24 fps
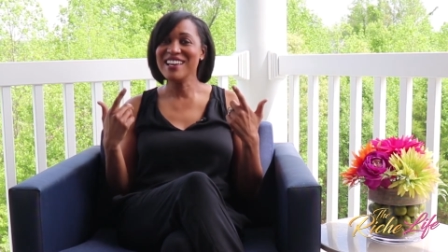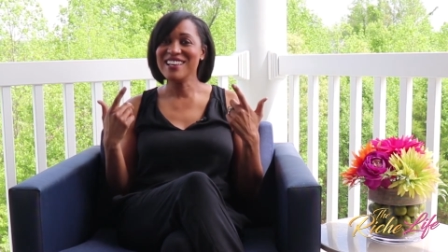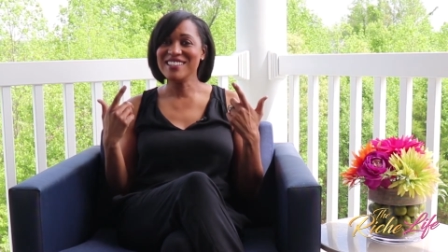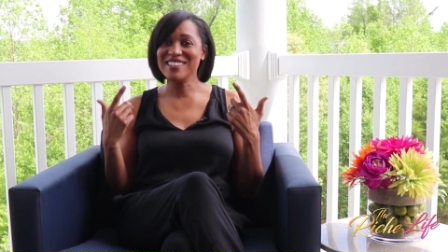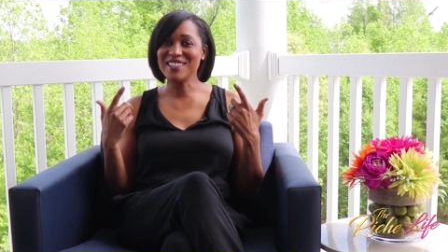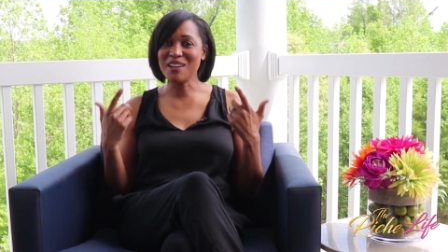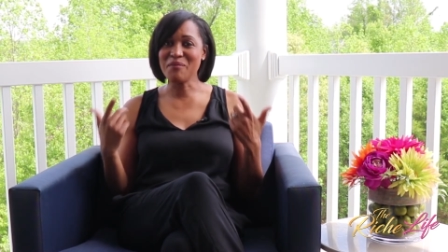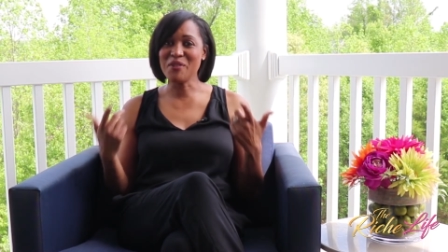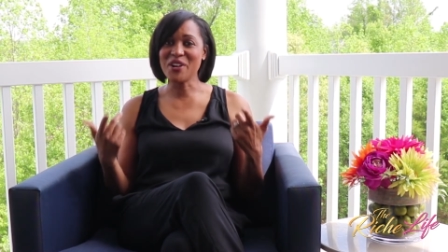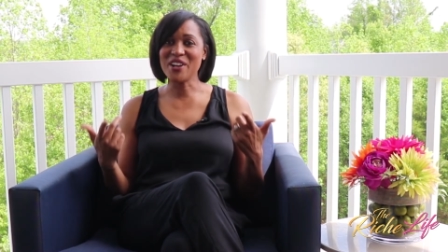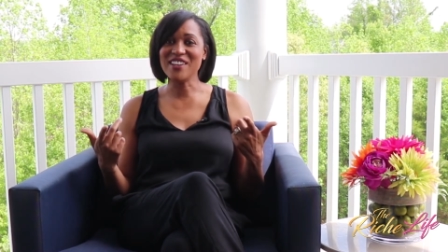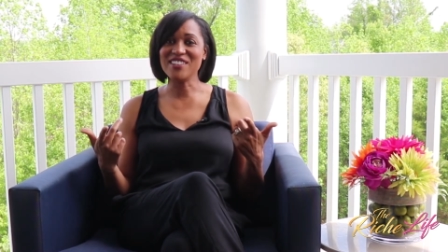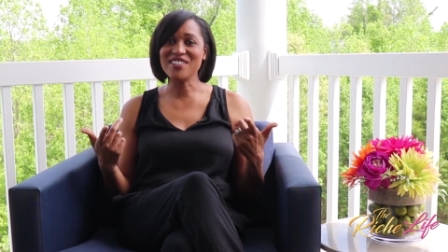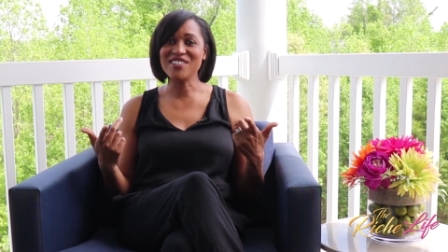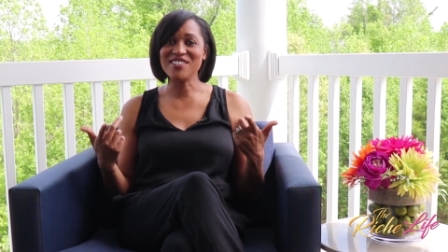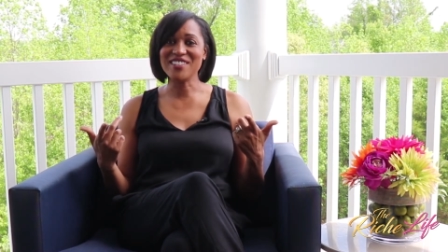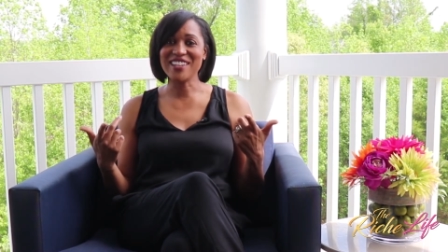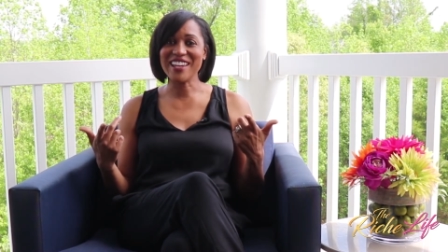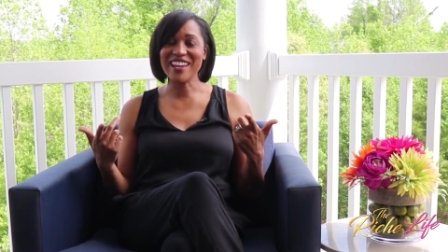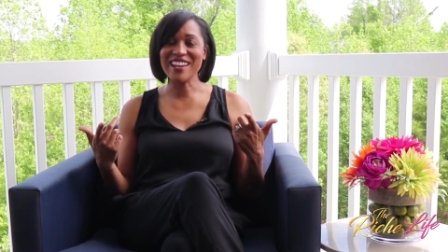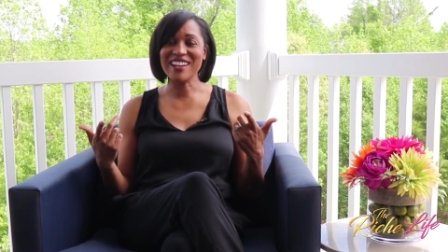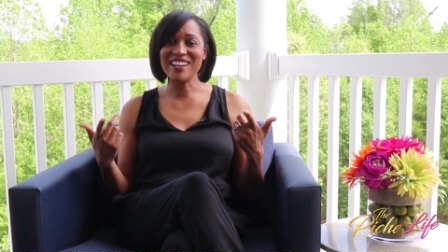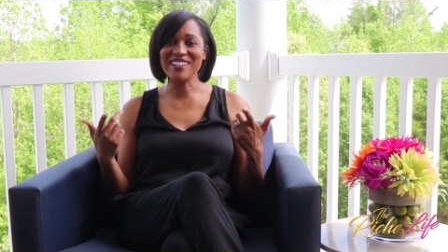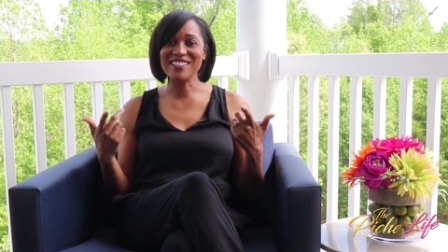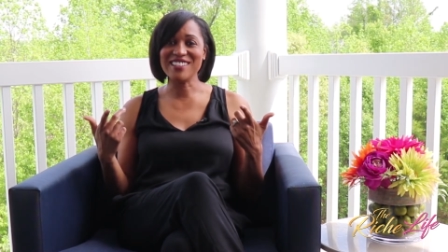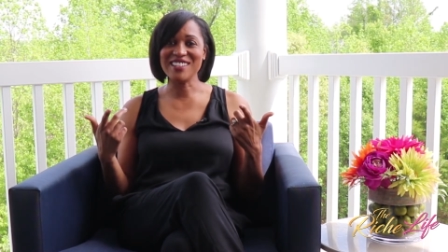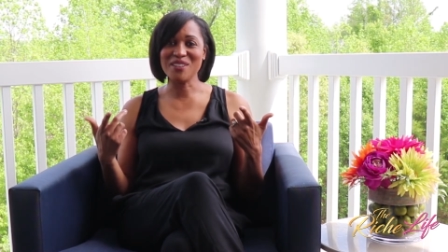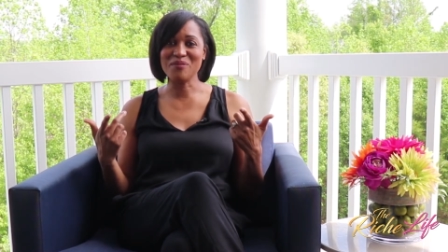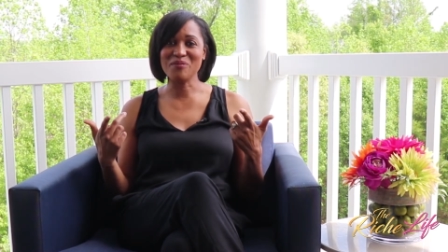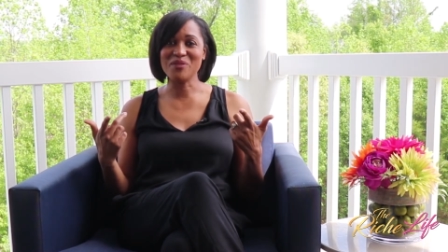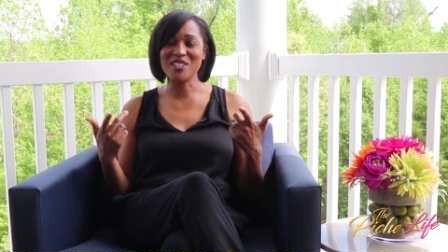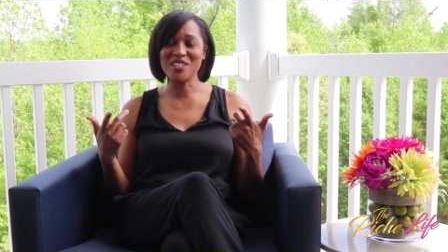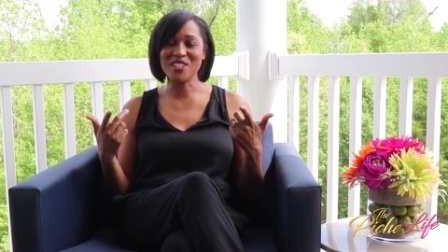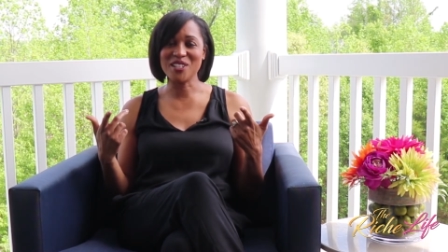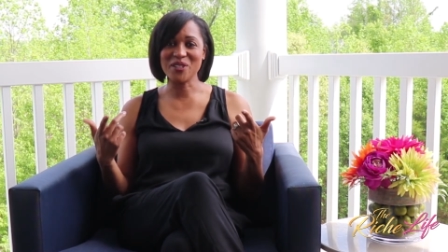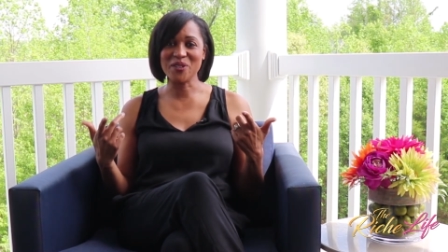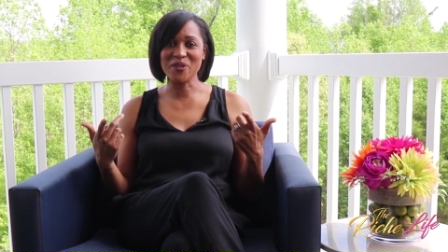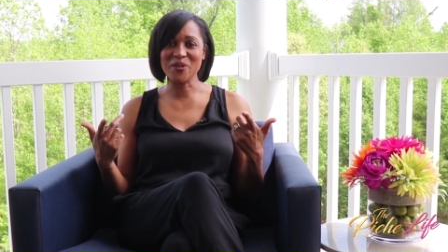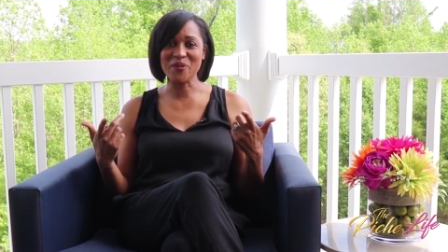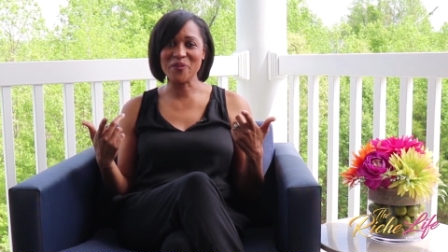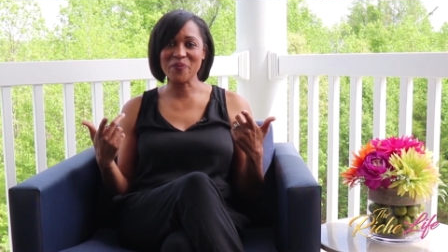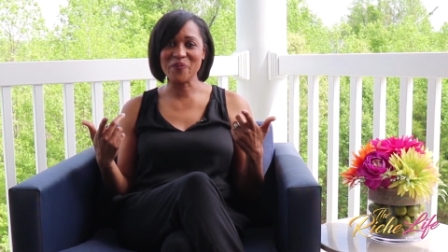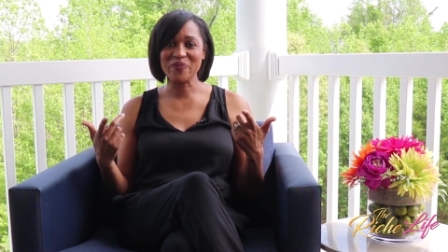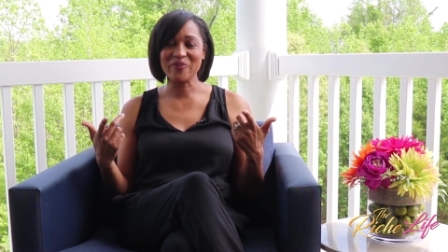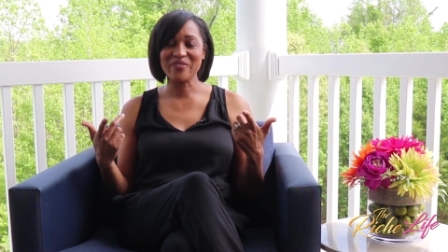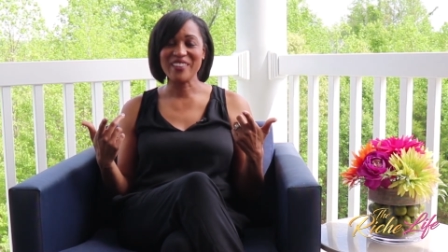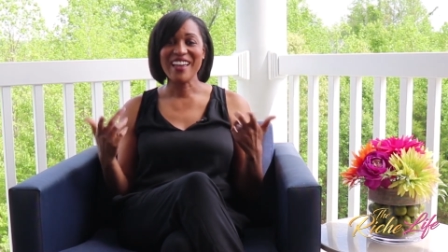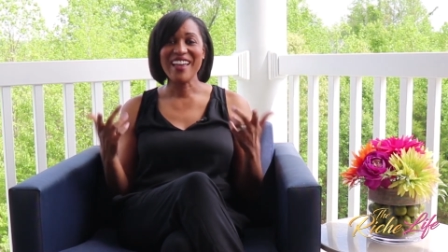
summer entertaining tips too.